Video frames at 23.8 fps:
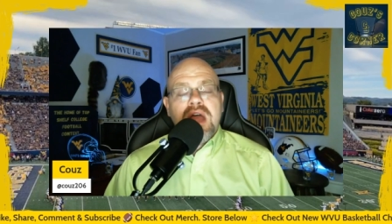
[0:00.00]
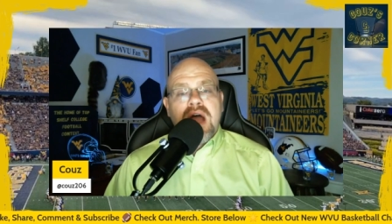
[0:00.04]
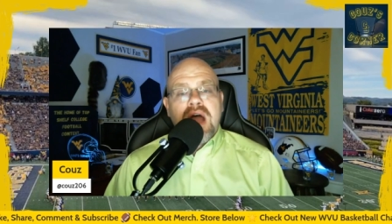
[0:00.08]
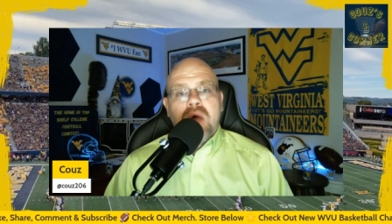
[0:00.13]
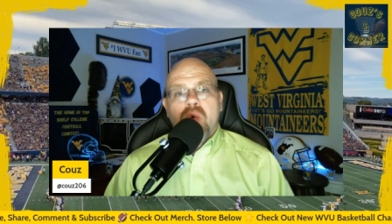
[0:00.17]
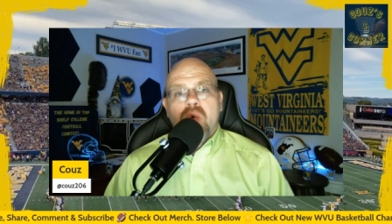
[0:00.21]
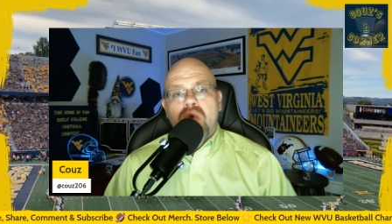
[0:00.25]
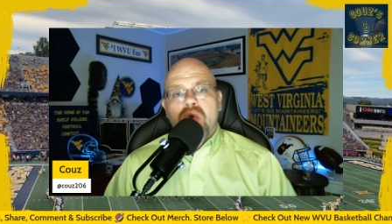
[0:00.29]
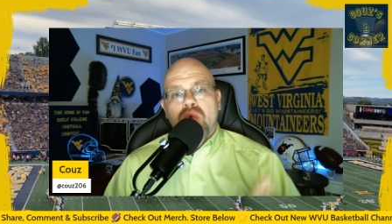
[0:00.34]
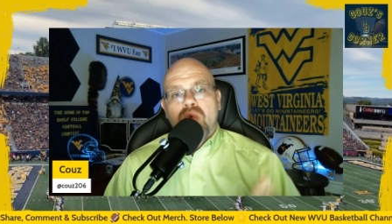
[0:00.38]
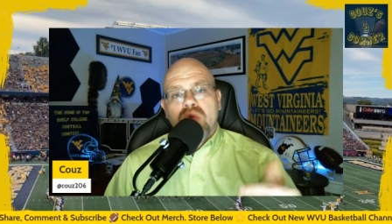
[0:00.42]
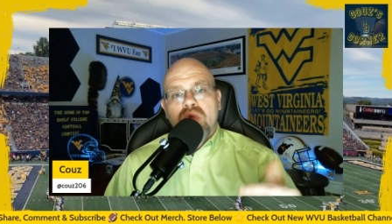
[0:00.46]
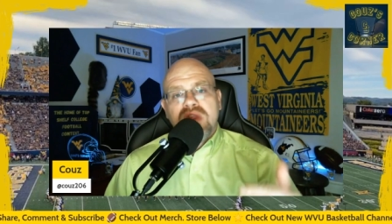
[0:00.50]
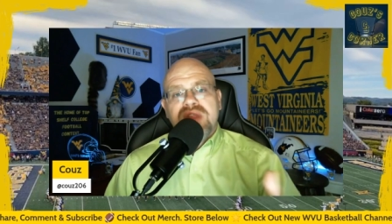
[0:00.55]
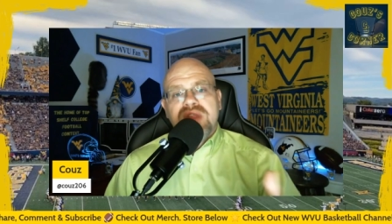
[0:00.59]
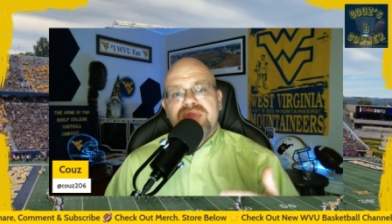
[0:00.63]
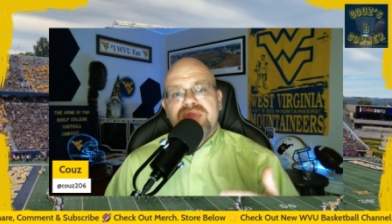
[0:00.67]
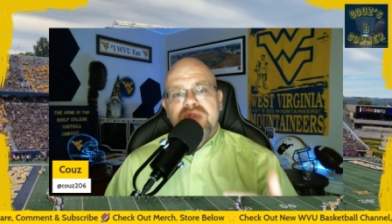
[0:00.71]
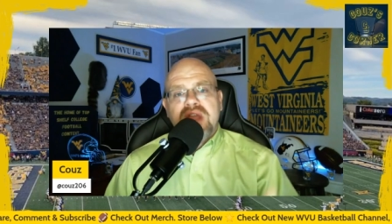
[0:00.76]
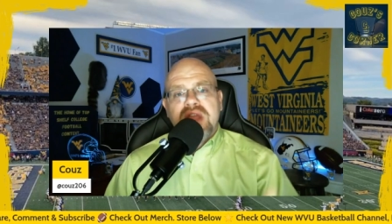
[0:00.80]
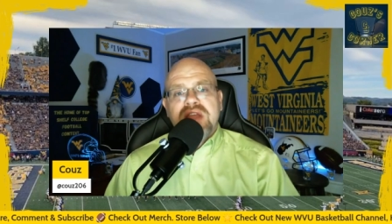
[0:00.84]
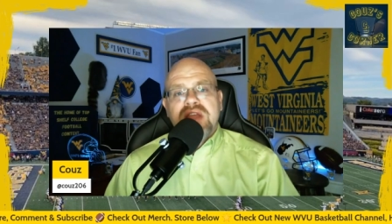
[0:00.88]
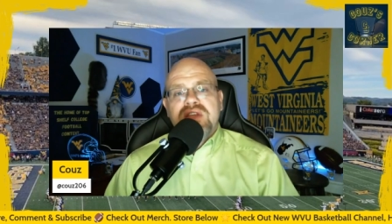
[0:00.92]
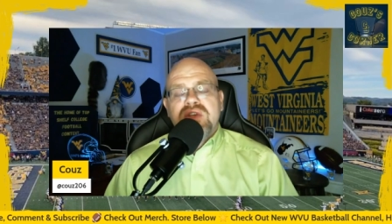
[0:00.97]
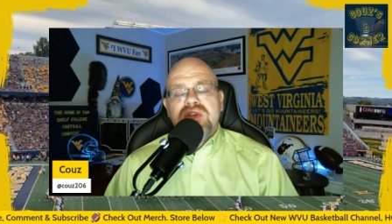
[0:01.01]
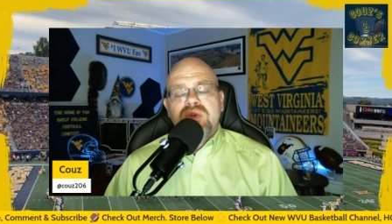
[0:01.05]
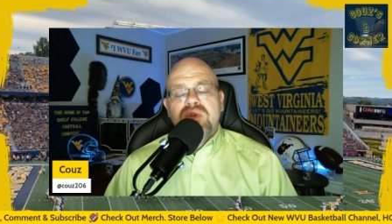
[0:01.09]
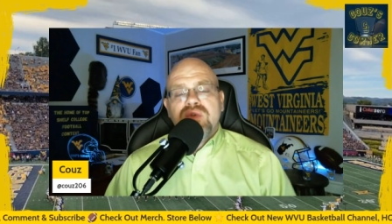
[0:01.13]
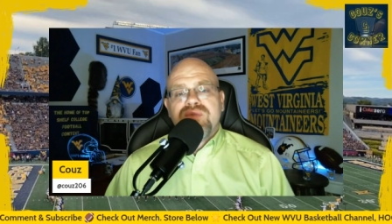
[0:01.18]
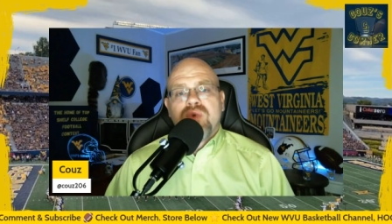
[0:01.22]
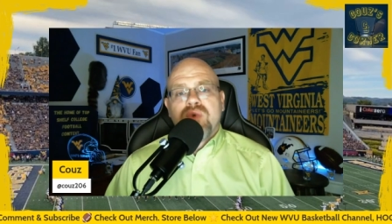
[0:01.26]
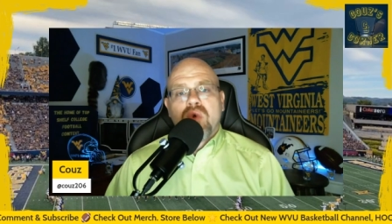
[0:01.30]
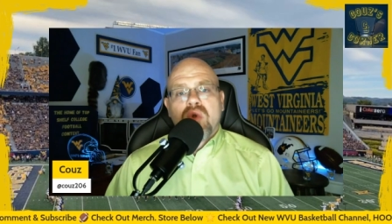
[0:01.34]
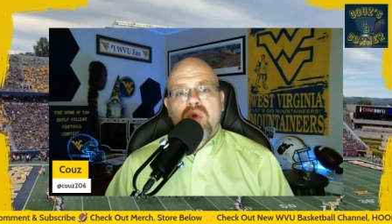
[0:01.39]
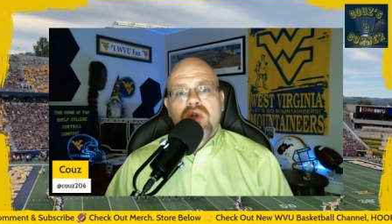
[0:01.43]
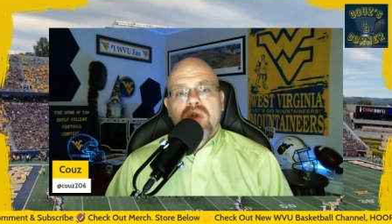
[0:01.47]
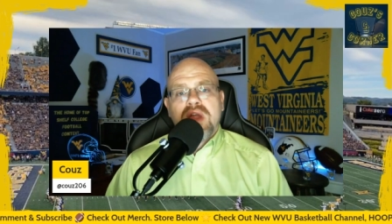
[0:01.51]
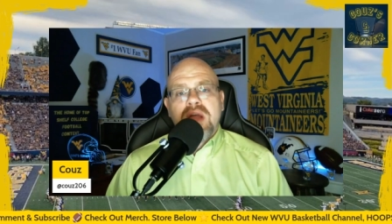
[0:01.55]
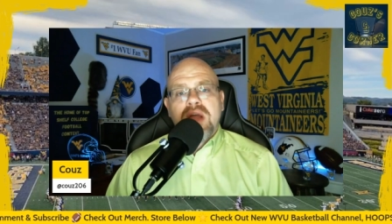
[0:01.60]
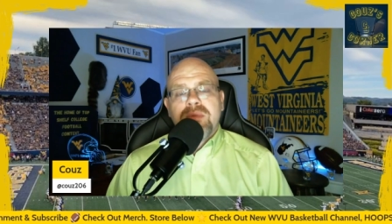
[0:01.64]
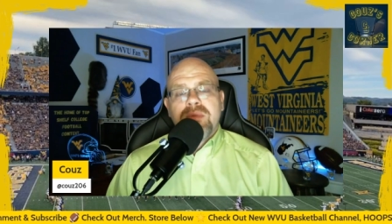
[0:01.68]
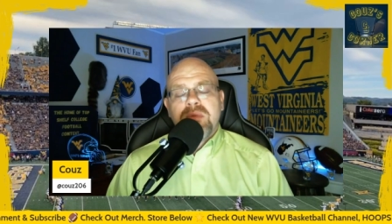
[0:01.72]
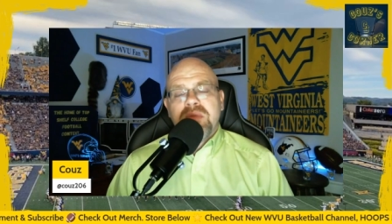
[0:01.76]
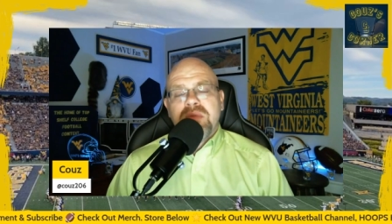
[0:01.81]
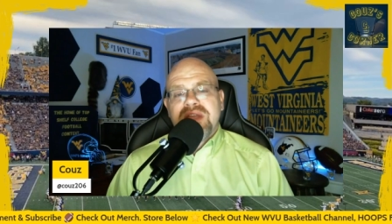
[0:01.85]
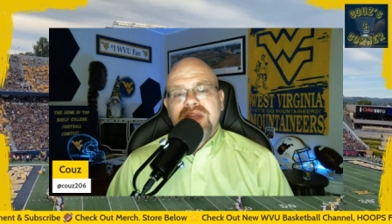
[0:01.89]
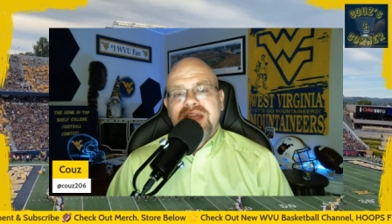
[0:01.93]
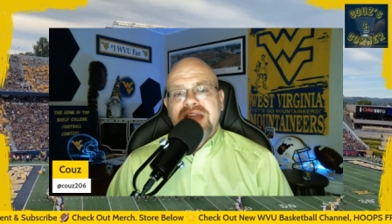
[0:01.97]
I want to really thank you for
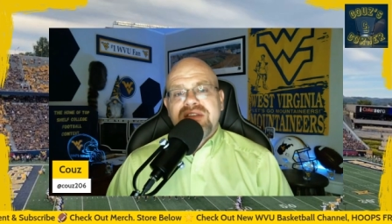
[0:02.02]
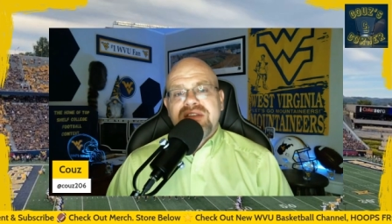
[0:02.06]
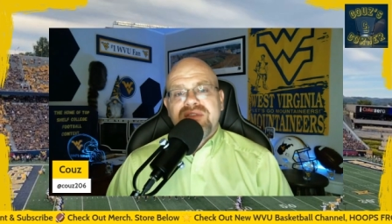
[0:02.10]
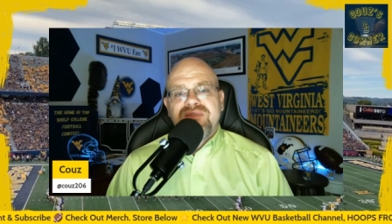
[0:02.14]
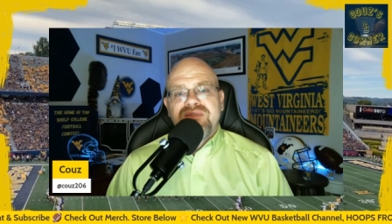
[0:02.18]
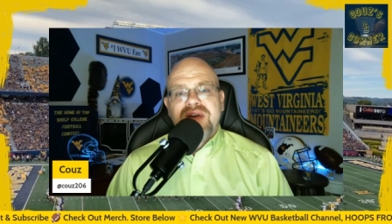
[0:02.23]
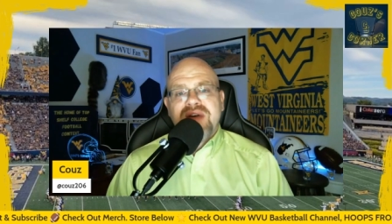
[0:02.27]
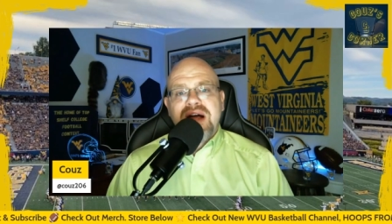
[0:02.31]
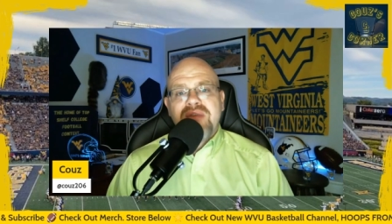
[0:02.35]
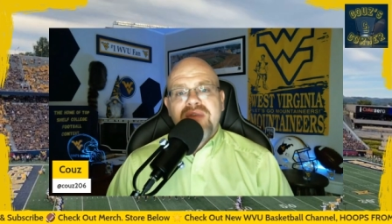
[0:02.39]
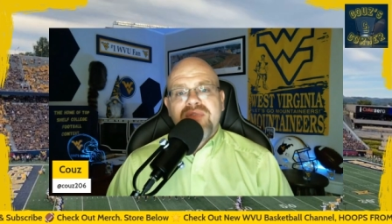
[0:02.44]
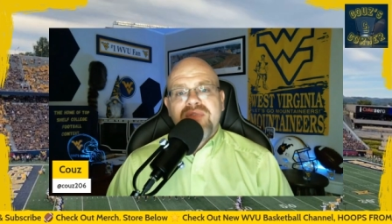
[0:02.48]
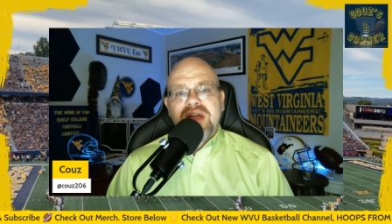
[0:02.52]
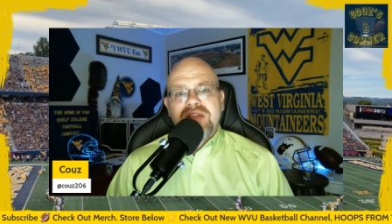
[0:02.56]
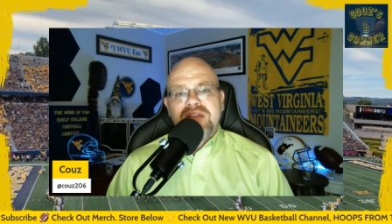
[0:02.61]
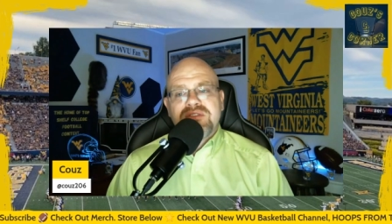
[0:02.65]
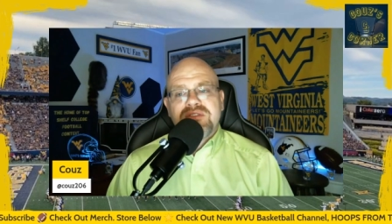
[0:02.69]
helping me get to five thousand